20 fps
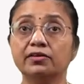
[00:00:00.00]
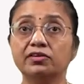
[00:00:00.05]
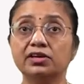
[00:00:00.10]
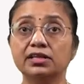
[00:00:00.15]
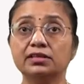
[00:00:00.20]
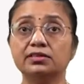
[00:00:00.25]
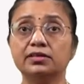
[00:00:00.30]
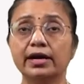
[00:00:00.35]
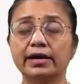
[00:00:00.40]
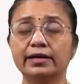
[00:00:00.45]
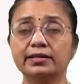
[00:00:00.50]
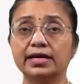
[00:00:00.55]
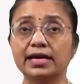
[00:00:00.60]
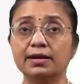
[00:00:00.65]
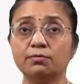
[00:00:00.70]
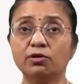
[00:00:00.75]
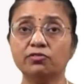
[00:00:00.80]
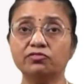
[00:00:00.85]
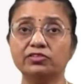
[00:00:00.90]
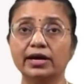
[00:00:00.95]
The
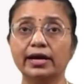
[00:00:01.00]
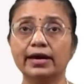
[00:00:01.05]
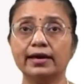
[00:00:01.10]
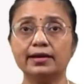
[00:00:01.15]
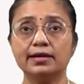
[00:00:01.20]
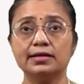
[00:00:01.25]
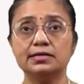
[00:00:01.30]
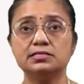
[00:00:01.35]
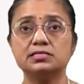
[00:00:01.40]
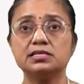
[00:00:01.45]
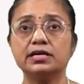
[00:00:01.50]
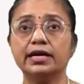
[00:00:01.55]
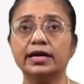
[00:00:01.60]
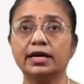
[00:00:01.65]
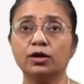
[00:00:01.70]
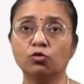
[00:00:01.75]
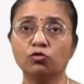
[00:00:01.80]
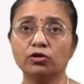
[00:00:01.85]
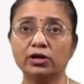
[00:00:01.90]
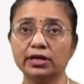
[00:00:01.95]
name of the array is
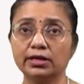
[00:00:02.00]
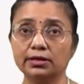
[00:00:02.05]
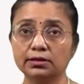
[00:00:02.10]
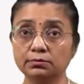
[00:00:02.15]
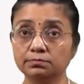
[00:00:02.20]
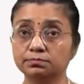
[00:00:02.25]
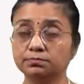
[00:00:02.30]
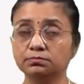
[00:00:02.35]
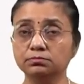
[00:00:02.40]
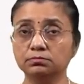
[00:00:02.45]
A over here.